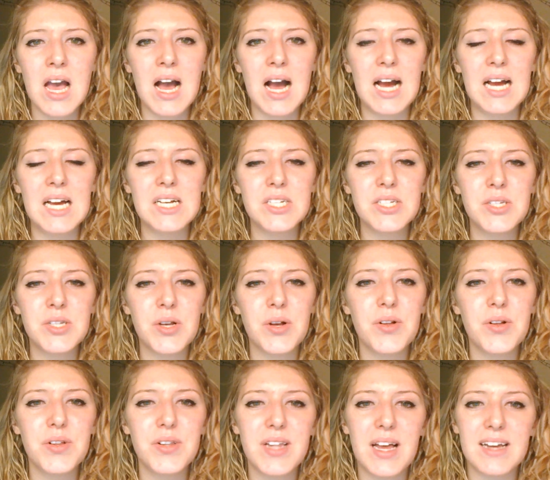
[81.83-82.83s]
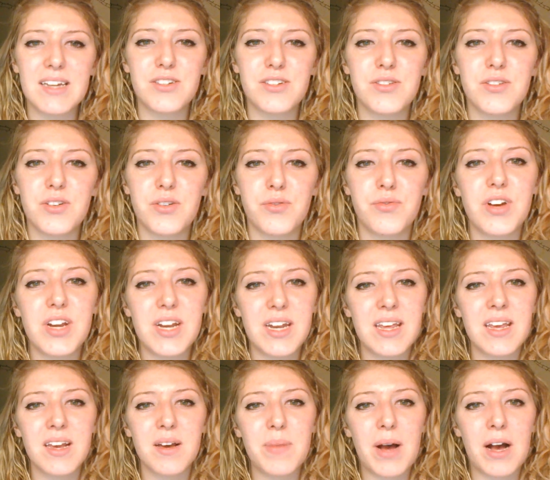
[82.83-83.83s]
I also liked
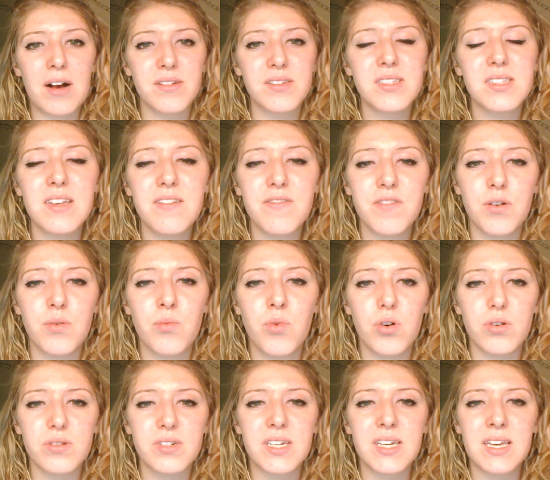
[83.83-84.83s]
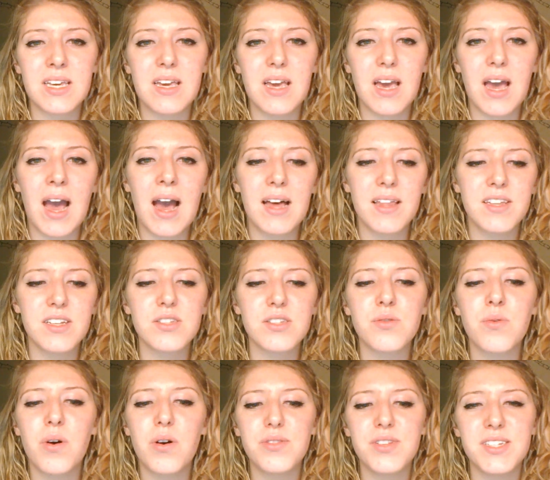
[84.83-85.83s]
reading about Stephen Wolk. He had this
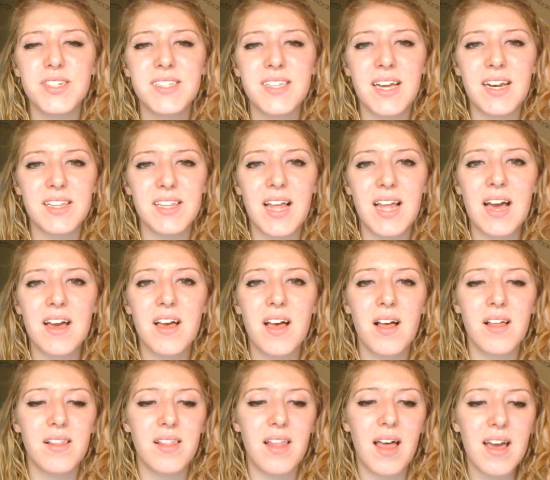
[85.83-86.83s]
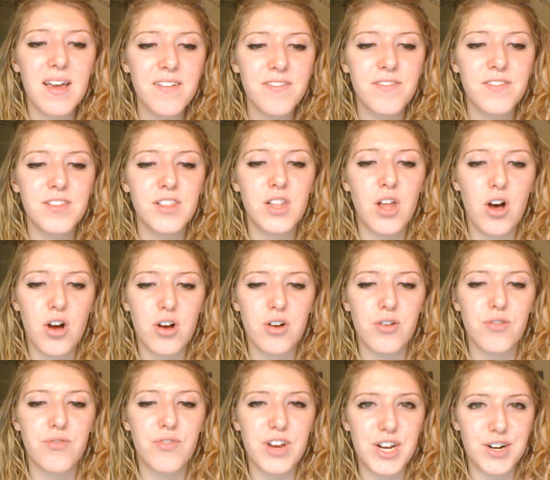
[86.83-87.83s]
quote that said, a
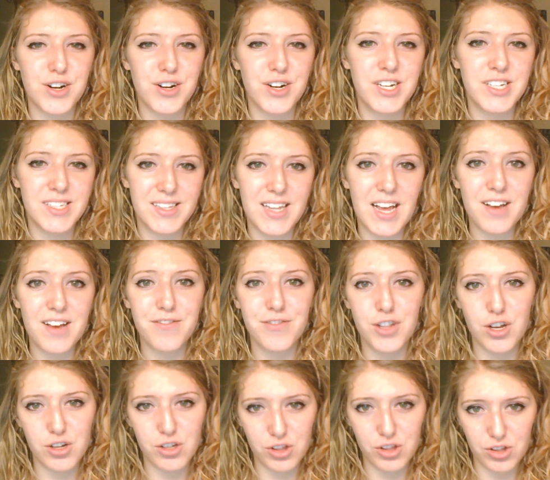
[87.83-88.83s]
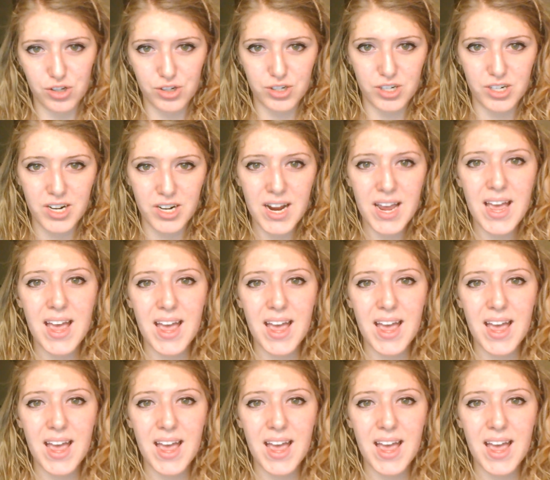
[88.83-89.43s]
lifelong reader is a lifelong learner.